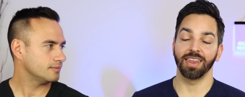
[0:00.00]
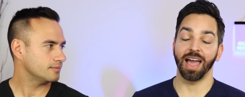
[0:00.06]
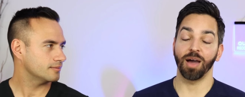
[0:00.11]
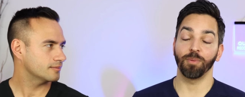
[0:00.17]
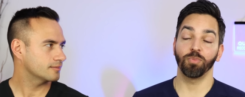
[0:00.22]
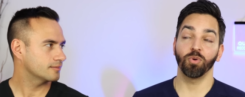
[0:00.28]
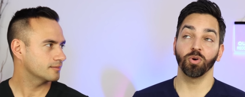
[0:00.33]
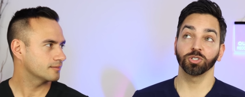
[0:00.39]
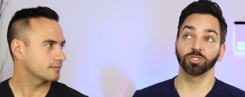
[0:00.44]

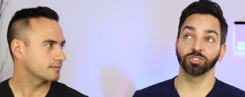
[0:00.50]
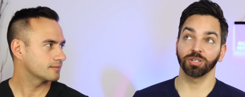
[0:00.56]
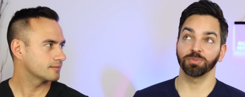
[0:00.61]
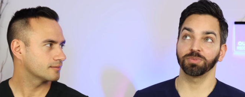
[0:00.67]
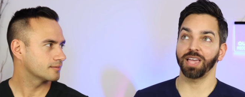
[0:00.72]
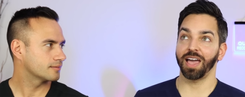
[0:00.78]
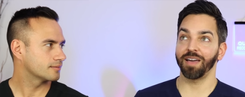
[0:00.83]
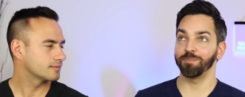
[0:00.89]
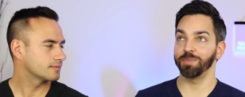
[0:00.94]
Speaker 1: Now, pore
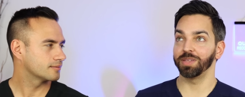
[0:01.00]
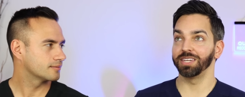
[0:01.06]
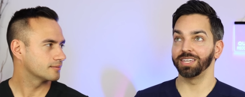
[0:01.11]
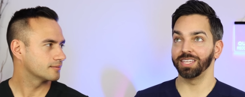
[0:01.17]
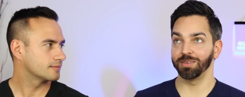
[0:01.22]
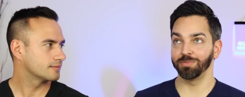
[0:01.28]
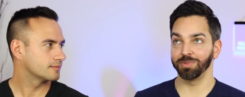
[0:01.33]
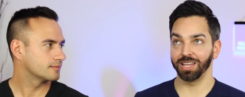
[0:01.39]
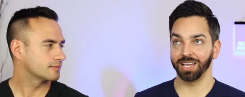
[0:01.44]
strips have been
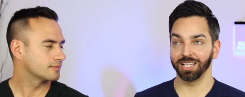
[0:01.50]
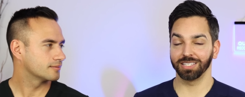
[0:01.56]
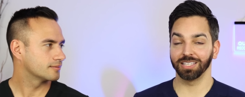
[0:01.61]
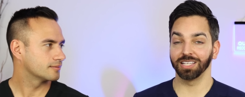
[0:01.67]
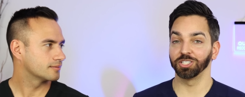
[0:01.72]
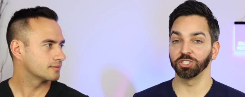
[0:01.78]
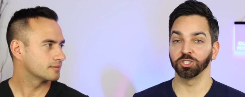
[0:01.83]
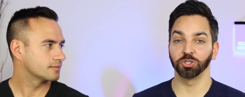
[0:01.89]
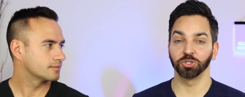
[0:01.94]
demonized
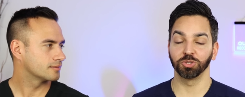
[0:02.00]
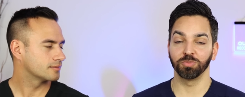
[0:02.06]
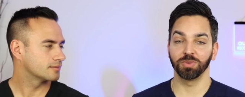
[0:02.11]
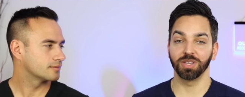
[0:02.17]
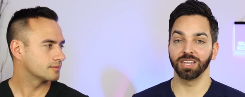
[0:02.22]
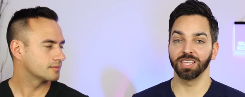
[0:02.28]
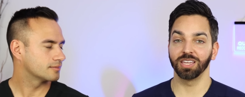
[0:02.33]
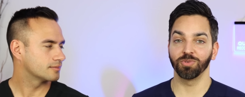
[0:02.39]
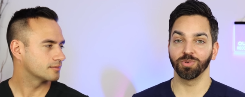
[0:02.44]
on social
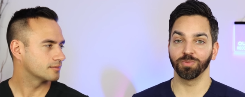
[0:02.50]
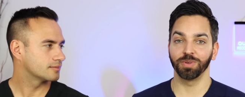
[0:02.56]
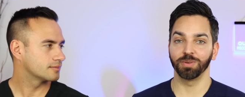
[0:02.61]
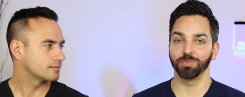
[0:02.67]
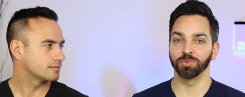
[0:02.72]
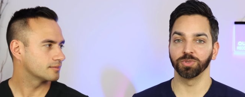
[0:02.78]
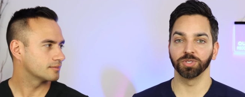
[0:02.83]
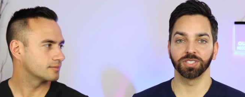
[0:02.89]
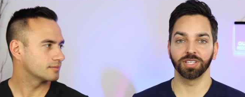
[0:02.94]
media where
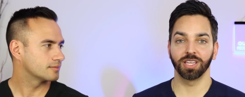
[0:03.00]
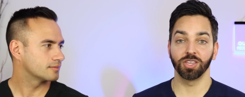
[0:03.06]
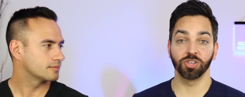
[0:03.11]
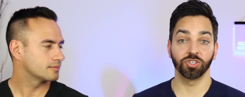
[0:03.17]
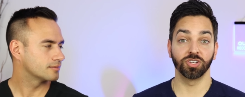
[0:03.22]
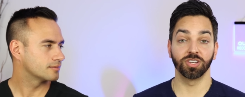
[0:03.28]
people say you